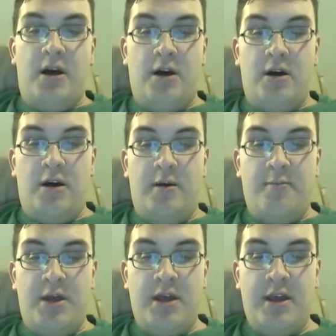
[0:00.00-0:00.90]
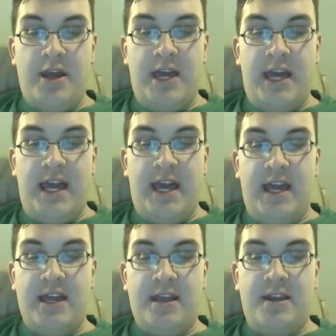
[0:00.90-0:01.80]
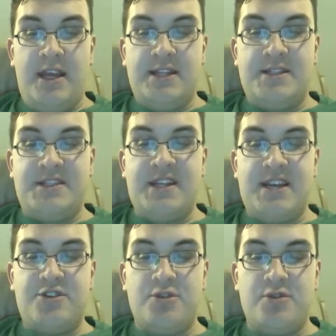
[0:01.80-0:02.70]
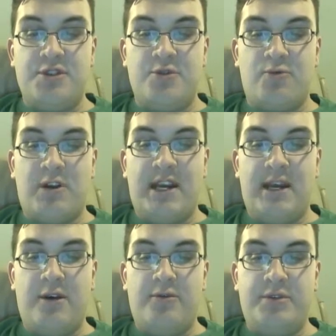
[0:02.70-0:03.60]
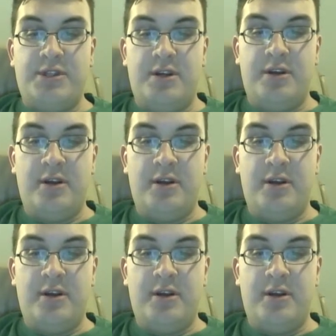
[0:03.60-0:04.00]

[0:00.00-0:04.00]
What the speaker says: And it centers around